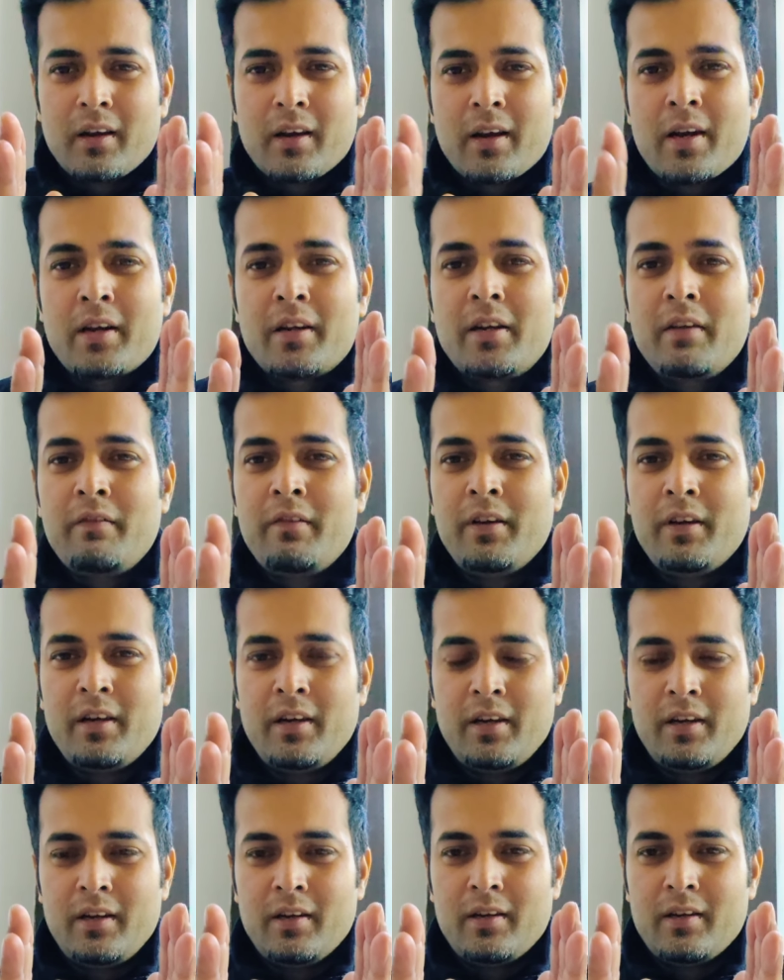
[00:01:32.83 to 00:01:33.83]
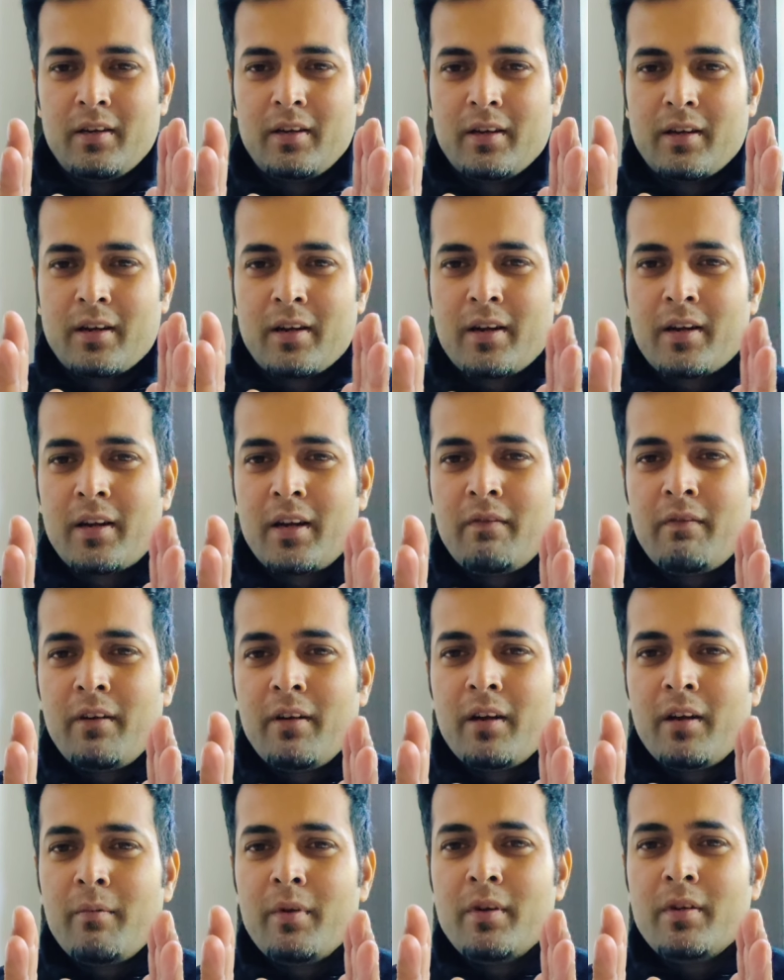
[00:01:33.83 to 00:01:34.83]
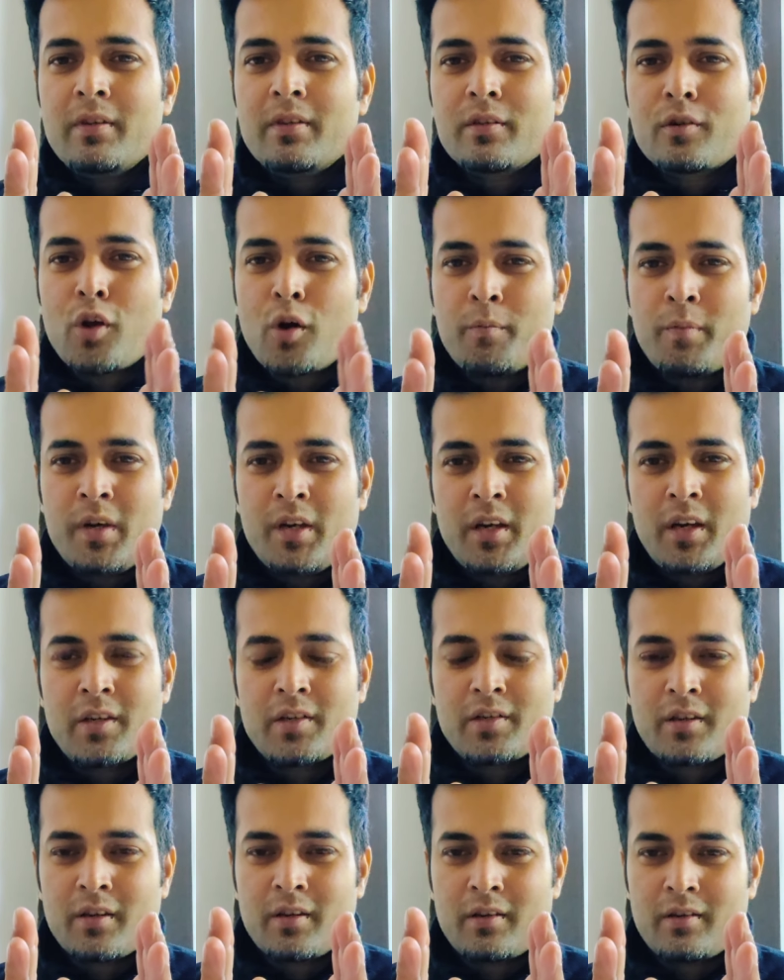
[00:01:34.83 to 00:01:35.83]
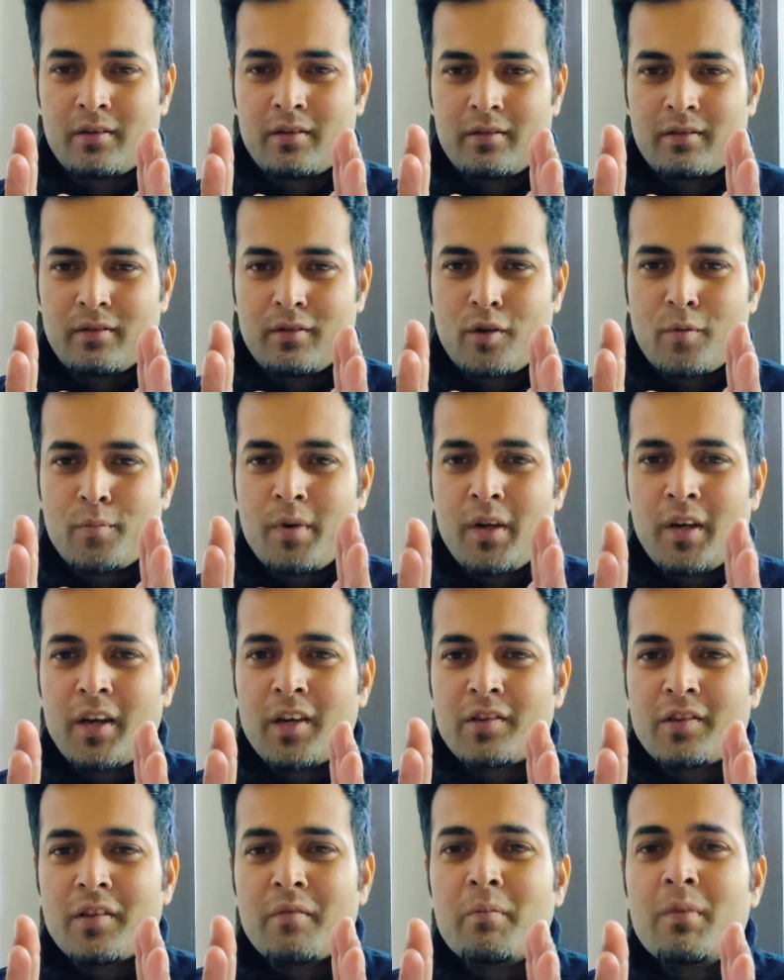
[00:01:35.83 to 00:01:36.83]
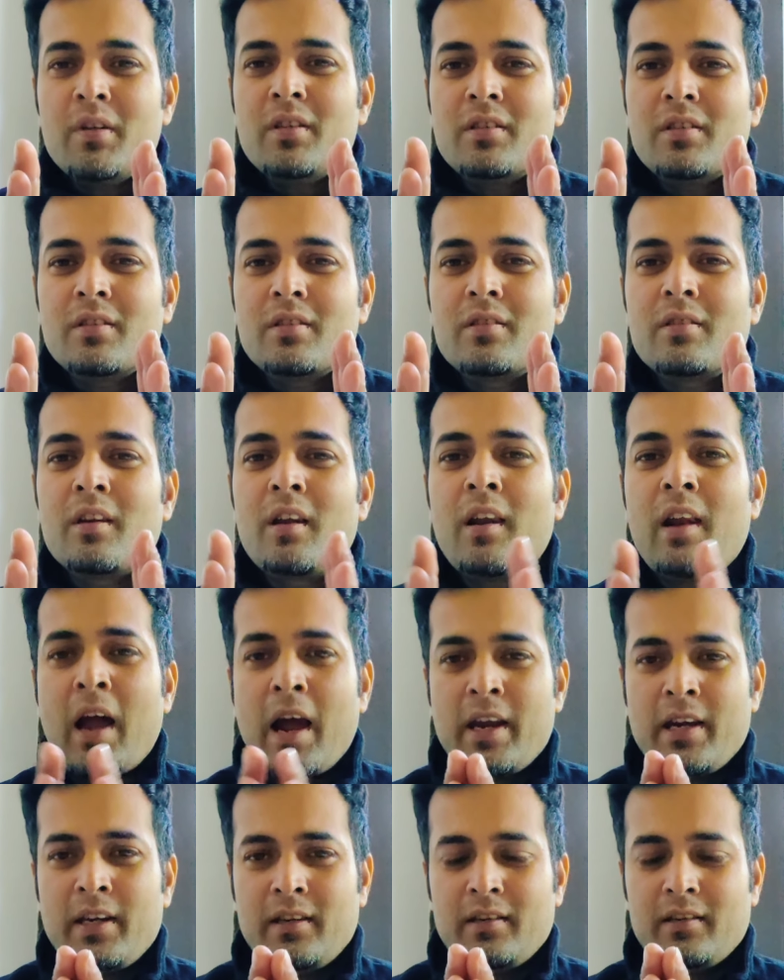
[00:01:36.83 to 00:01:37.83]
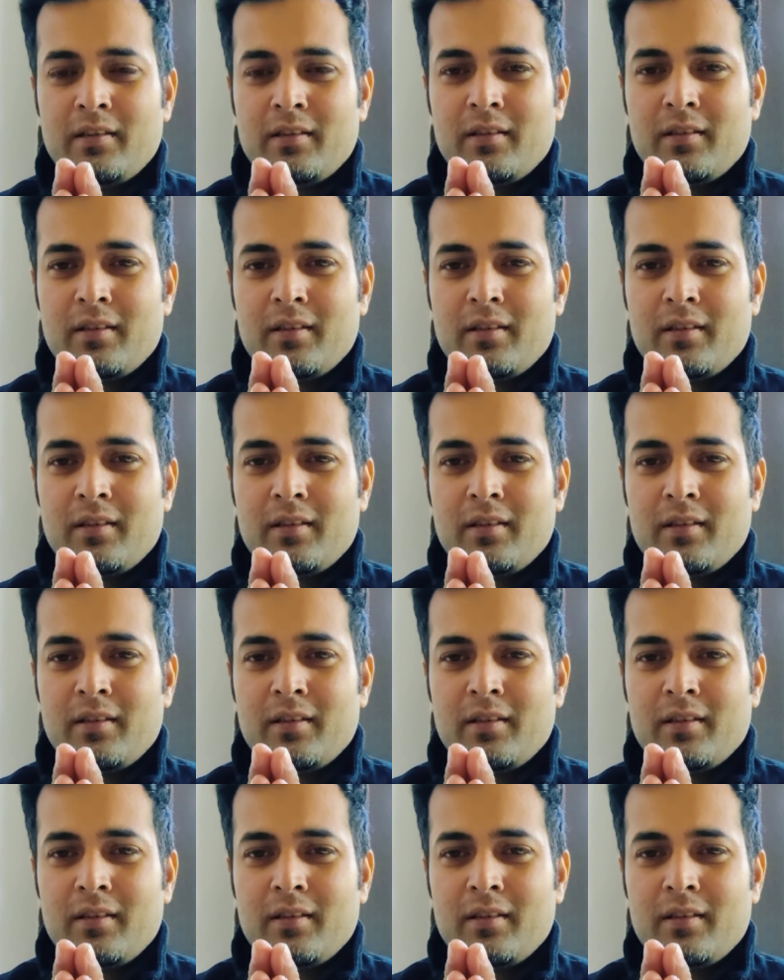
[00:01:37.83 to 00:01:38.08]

Connectivity. Connectivity means communication. Communication means line.